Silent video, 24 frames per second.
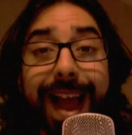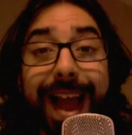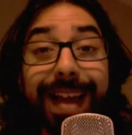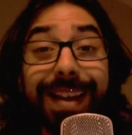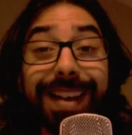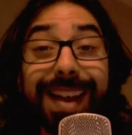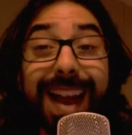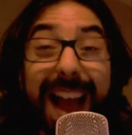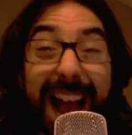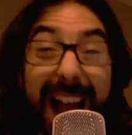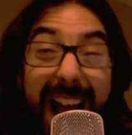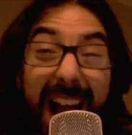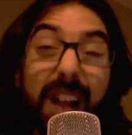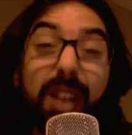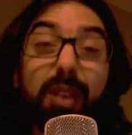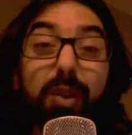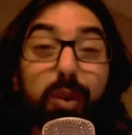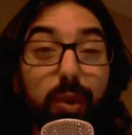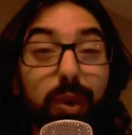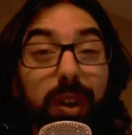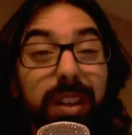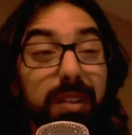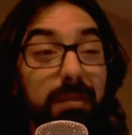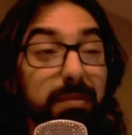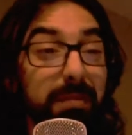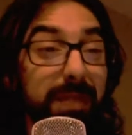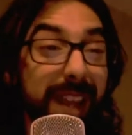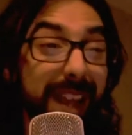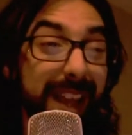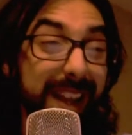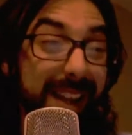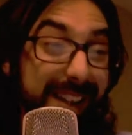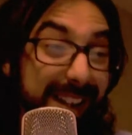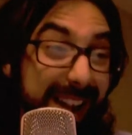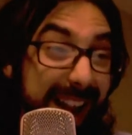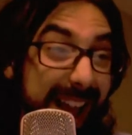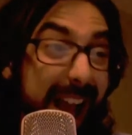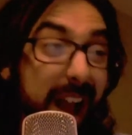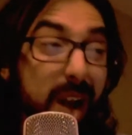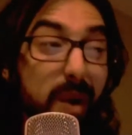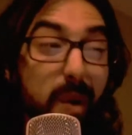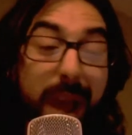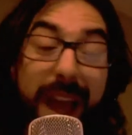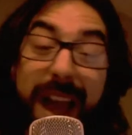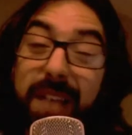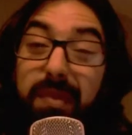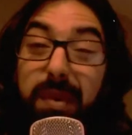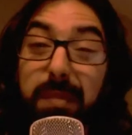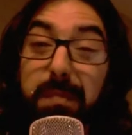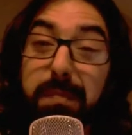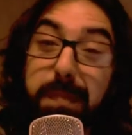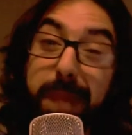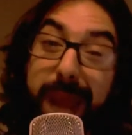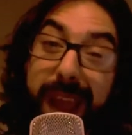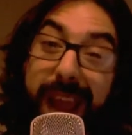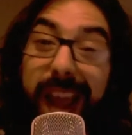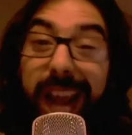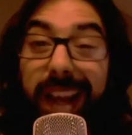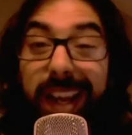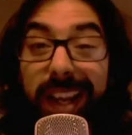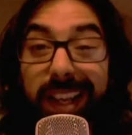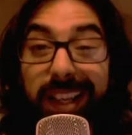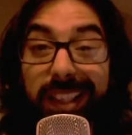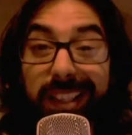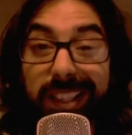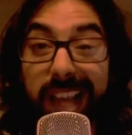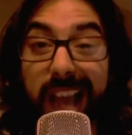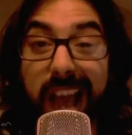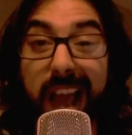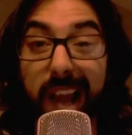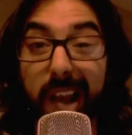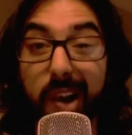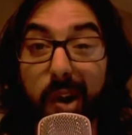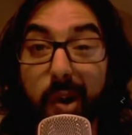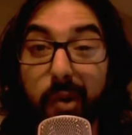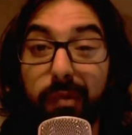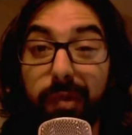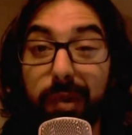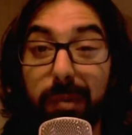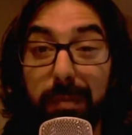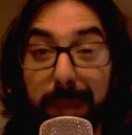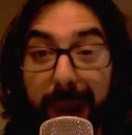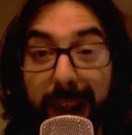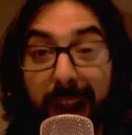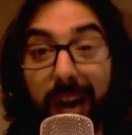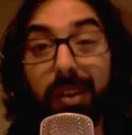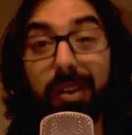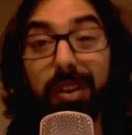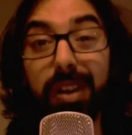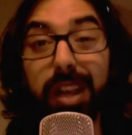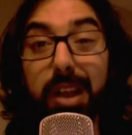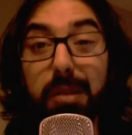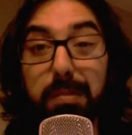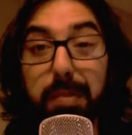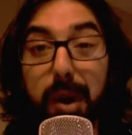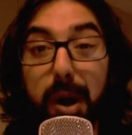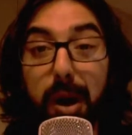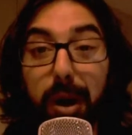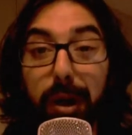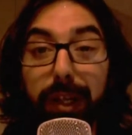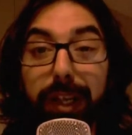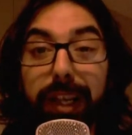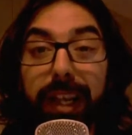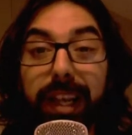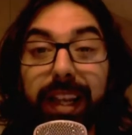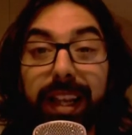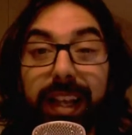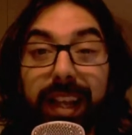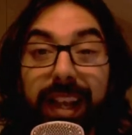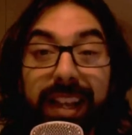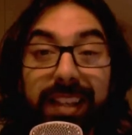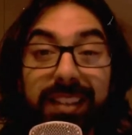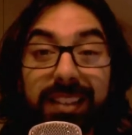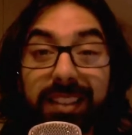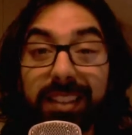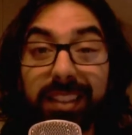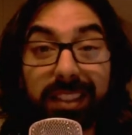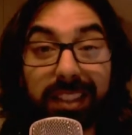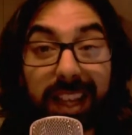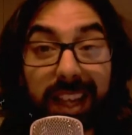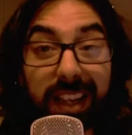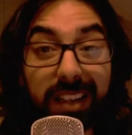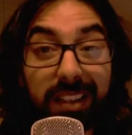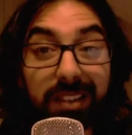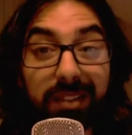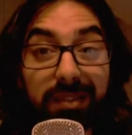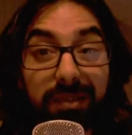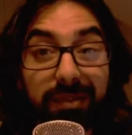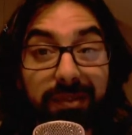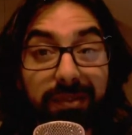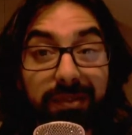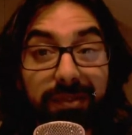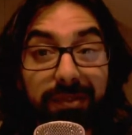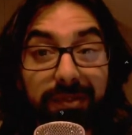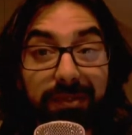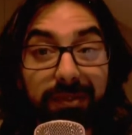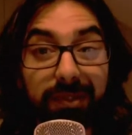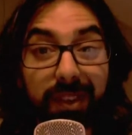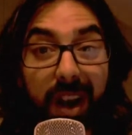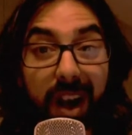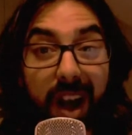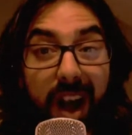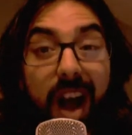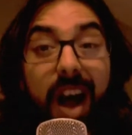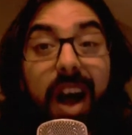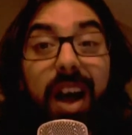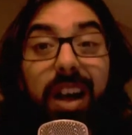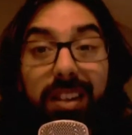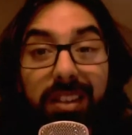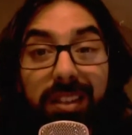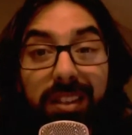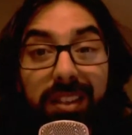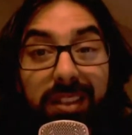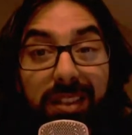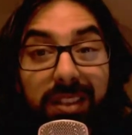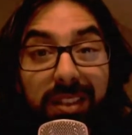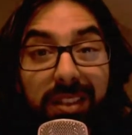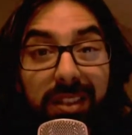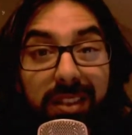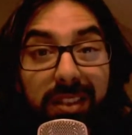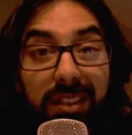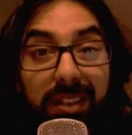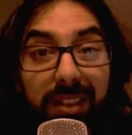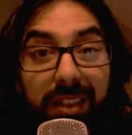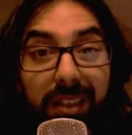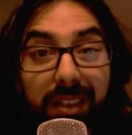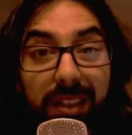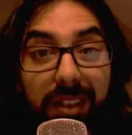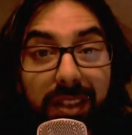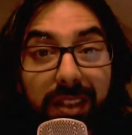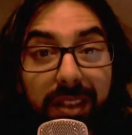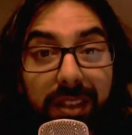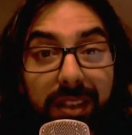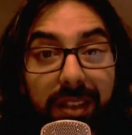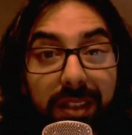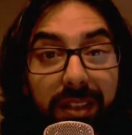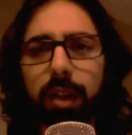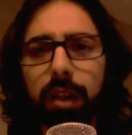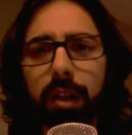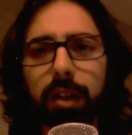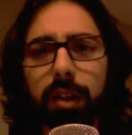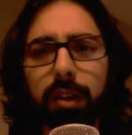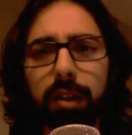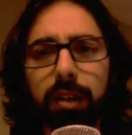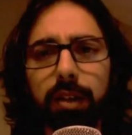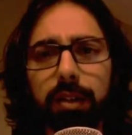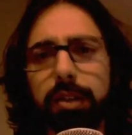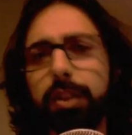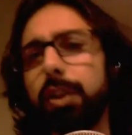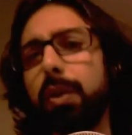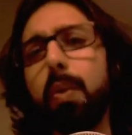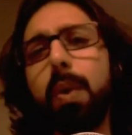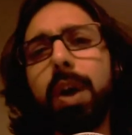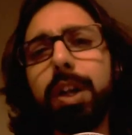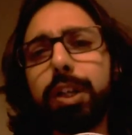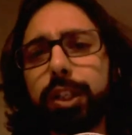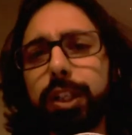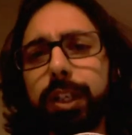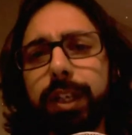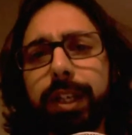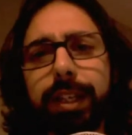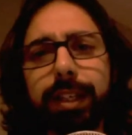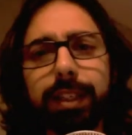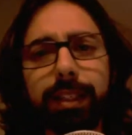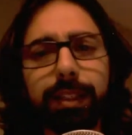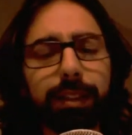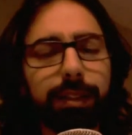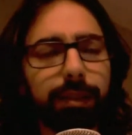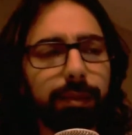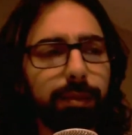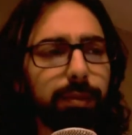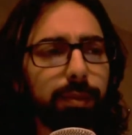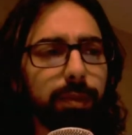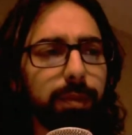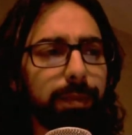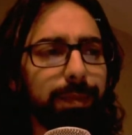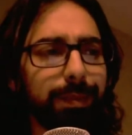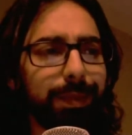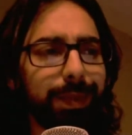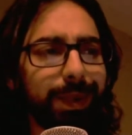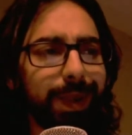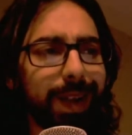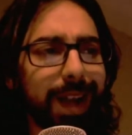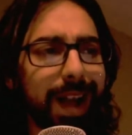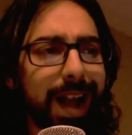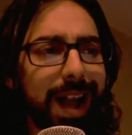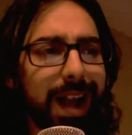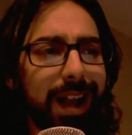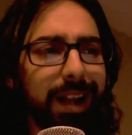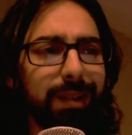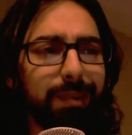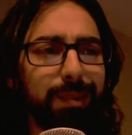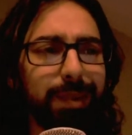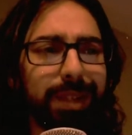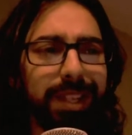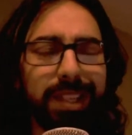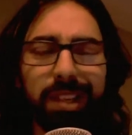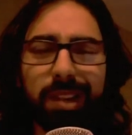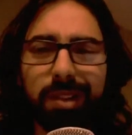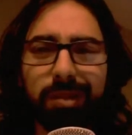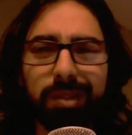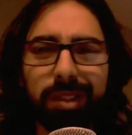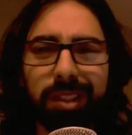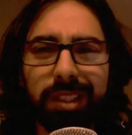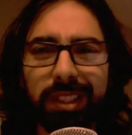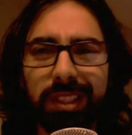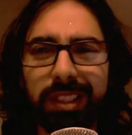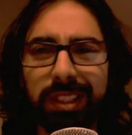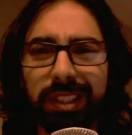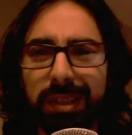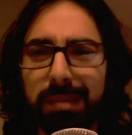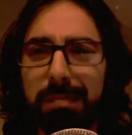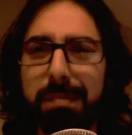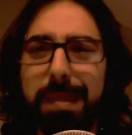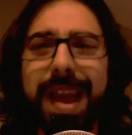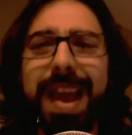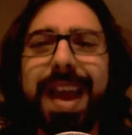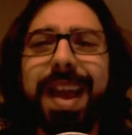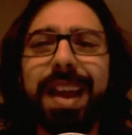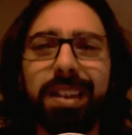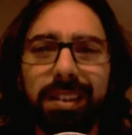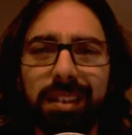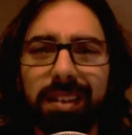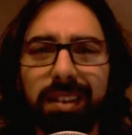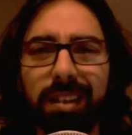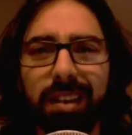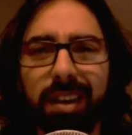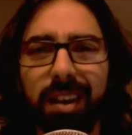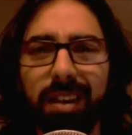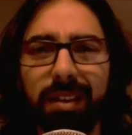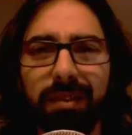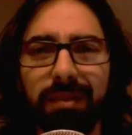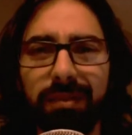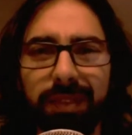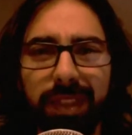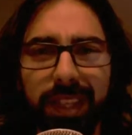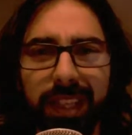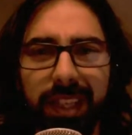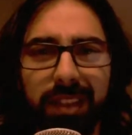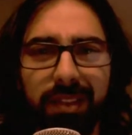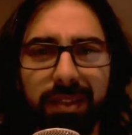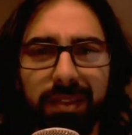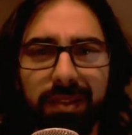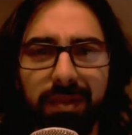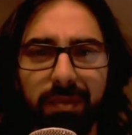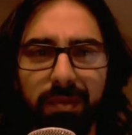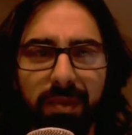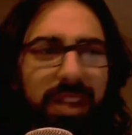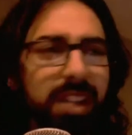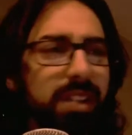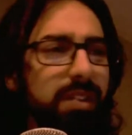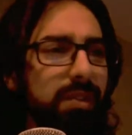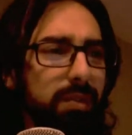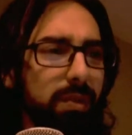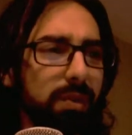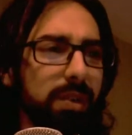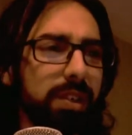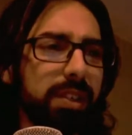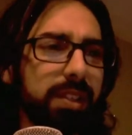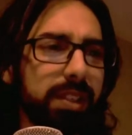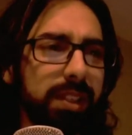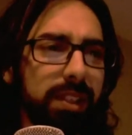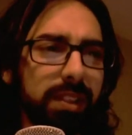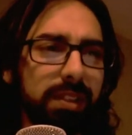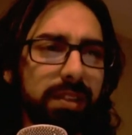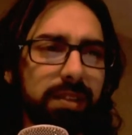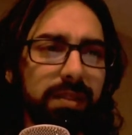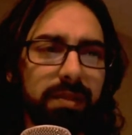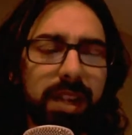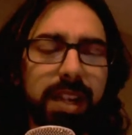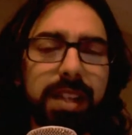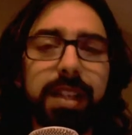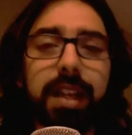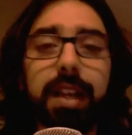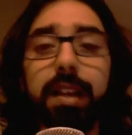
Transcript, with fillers: An algorithm can now have a panic attack over parallel parking instead of us. So the question is, well, how do we know the demand of these resources, right?